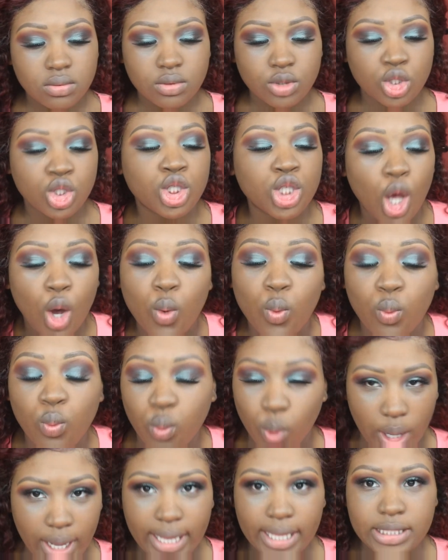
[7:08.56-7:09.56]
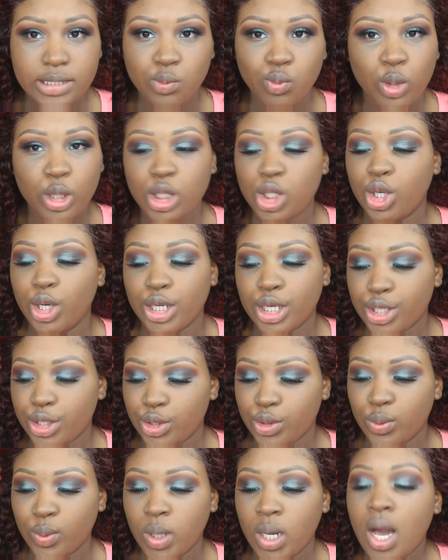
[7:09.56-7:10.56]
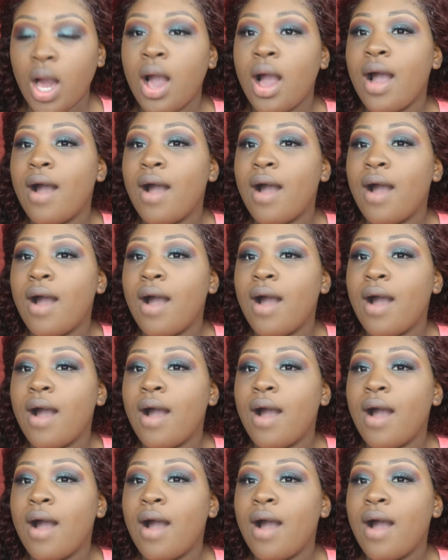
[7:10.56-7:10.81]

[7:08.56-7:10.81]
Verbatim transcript: so what? What are you gonna do?